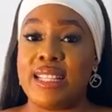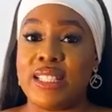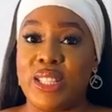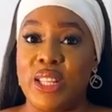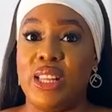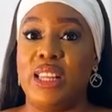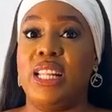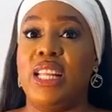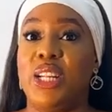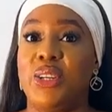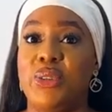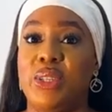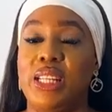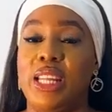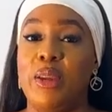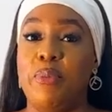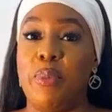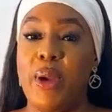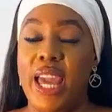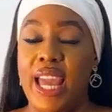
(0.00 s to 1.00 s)
to
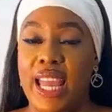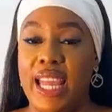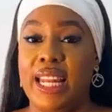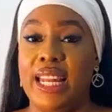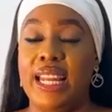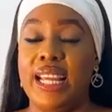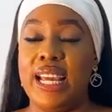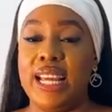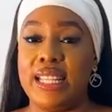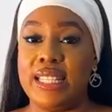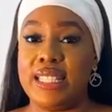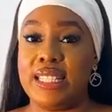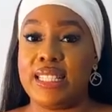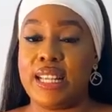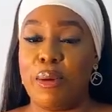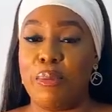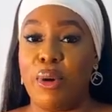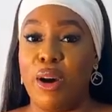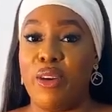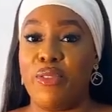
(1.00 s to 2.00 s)
literally pin
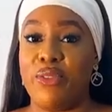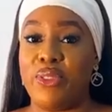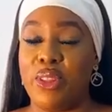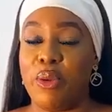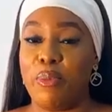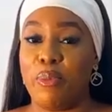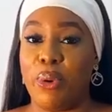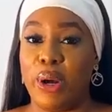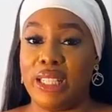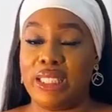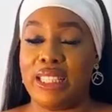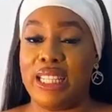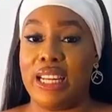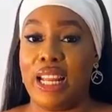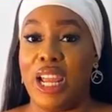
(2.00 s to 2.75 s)
some of the button